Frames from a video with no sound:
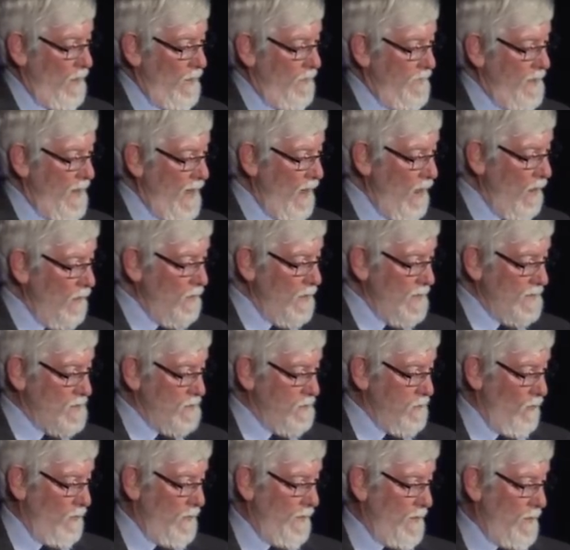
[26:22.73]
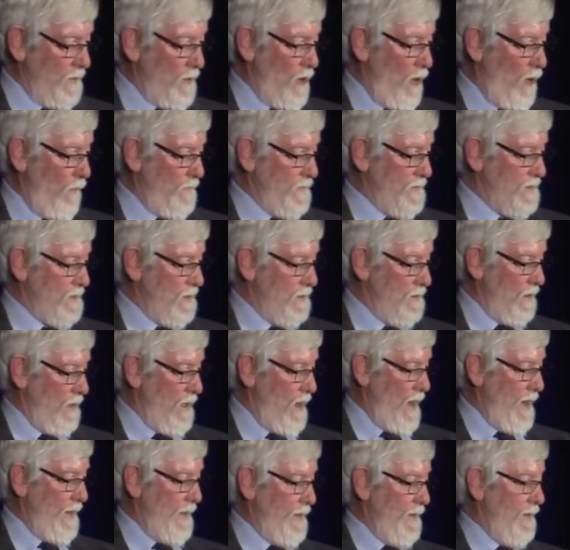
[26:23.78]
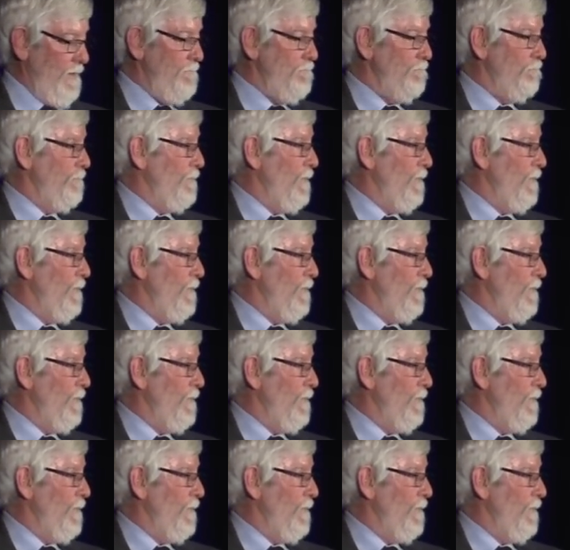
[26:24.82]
Now let's look at a composite liner